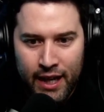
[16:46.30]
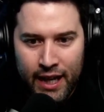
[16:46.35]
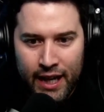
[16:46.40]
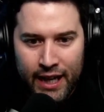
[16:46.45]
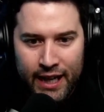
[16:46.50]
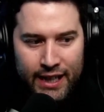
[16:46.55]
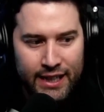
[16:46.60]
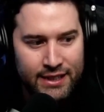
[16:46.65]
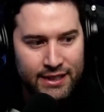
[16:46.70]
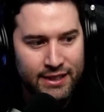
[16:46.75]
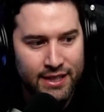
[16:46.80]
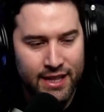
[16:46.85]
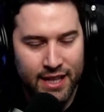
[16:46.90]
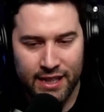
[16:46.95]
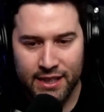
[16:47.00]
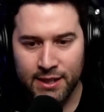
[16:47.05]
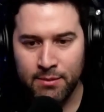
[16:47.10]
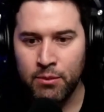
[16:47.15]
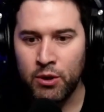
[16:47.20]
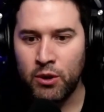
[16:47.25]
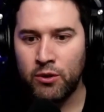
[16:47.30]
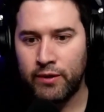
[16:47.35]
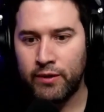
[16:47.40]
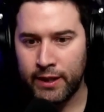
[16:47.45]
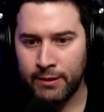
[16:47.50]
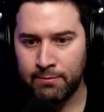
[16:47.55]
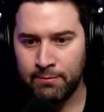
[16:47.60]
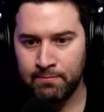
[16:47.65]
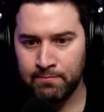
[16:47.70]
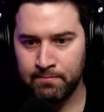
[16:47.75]
is this
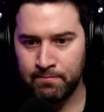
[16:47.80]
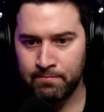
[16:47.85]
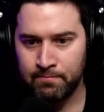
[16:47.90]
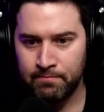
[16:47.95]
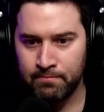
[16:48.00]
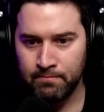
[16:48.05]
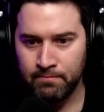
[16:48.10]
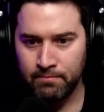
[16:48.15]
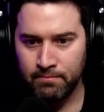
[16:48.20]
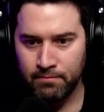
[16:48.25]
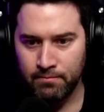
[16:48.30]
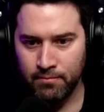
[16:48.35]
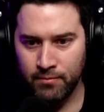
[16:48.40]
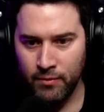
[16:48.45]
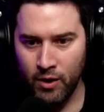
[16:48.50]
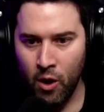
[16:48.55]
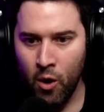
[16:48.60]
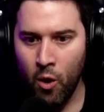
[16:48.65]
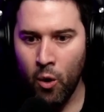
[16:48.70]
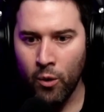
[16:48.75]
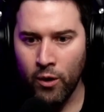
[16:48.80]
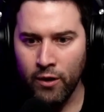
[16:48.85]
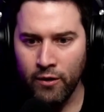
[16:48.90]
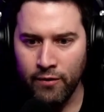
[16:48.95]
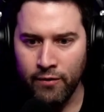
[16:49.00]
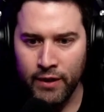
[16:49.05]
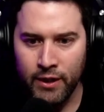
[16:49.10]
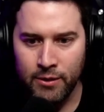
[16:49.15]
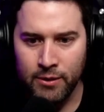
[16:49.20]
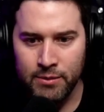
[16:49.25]
movie. Horror
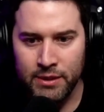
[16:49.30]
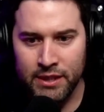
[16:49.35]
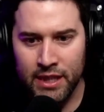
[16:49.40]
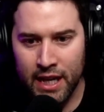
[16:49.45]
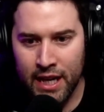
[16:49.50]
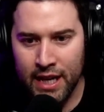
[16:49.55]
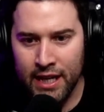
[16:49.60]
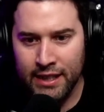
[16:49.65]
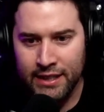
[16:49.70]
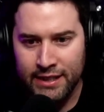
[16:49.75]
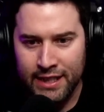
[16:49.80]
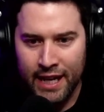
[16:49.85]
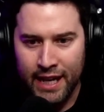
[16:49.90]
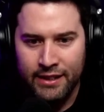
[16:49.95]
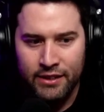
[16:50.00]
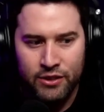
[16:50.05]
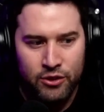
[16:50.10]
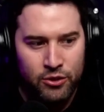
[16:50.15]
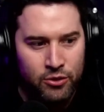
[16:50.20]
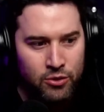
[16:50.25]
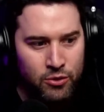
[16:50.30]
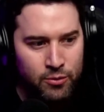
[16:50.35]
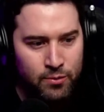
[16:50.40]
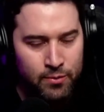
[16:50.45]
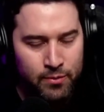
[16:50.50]
films tend to,